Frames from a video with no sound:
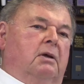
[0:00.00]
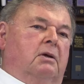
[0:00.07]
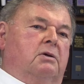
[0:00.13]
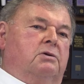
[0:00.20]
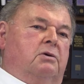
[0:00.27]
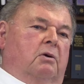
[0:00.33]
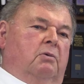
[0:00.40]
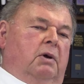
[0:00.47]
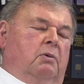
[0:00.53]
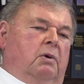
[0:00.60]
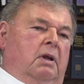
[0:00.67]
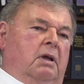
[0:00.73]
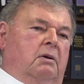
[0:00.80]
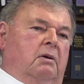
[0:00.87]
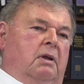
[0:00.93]
So we
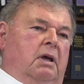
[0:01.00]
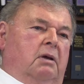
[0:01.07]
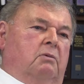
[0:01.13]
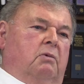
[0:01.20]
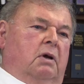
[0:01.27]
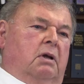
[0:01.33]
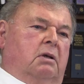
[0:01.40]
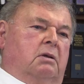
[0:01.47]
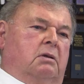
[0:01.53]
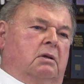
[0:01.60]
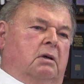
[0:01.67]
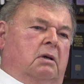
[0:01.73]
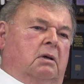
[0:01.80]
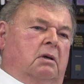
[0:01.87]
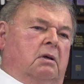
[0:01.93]
then then went,
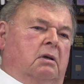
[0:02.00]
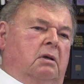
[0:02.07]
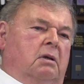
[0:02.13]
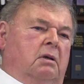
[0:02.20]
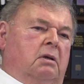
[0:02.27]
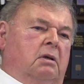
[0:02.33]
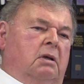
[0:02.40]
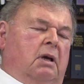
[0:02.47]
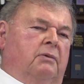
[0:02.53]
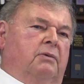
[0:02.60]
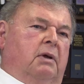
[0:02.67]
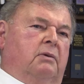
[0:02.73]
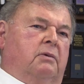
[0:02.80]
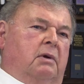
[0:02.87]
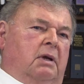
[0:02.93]
I
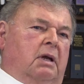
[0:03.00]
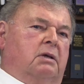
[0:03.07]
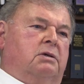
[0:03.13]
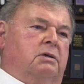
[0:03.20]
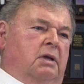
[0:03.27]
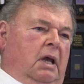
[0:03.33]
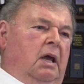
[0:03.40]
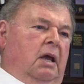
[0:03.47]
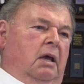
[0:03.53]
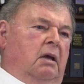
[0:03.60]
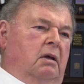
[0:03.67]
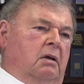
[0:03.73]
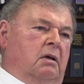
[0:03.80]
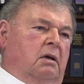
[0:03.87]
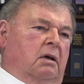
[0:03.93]
think the next
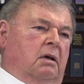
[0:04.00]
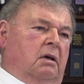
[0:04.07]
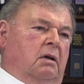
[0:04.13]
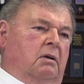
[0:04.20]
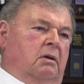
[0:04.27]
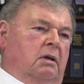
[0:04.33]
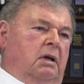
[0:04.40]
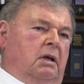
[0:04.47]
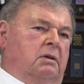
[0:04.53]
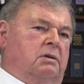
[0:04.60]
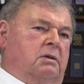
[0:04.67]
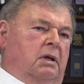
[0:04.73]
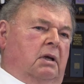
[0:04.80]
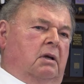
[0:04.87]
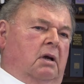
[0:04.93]
day, the
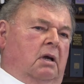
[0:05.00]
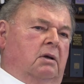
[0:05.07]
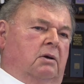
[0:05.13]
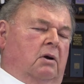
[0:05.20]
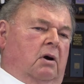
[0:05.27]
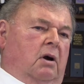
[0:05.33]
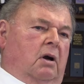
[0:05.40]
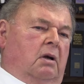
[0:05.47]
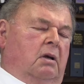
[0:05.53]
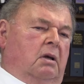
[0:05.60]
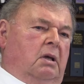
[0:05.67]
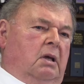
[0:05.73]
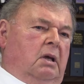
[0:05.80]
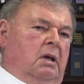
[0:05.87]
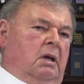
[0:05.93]
next day got dark,
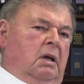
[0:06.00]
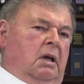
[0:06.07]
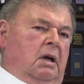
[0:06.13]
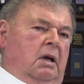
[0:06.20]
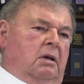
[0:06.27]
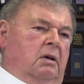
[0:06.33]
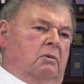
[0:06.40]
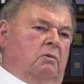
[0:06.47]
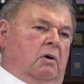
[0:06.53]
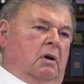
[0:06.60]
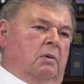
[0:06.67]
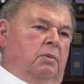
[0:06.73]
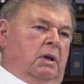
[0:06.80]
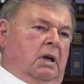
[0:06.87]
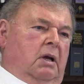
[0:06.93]
and I didn't want
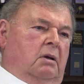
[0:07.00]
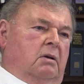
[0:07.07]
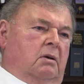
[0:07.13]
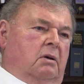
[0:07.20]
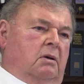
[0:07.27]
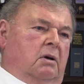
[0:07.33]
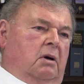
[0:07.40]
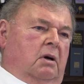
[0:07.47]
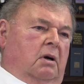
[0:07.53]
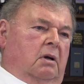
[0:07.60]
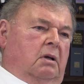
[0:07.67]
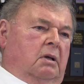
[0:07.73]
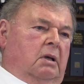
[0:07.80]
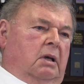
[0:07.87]
to be out in the dark.